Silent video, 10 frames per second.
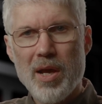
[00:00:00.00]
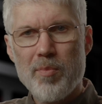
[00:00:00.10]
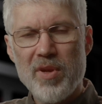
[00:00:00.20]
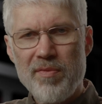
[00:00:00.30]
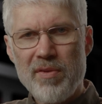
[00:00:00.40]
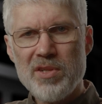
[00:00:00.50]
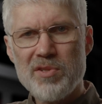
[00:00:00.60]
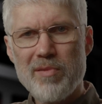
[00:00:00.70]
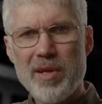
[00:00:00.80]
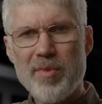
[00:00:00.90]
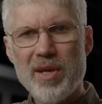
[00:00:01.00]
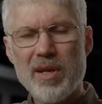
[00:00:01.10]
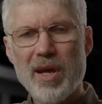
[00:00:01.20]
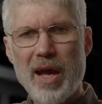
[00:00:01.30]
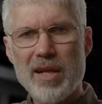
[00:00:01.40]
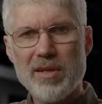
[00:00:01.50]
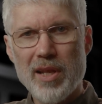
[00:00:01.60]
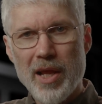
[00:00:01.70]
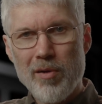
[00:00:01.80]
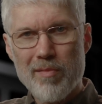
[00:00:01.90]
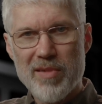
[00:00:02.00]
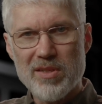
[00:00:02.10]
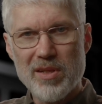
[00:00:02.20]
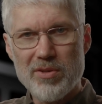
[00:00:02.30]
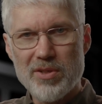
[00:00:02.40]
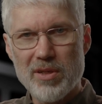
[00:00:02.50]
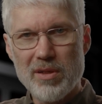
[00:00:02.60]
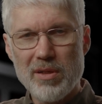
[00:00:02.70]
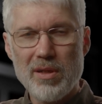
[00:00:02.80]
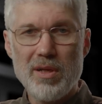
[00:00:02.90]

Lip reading: But if you're streaming at a lower resolution,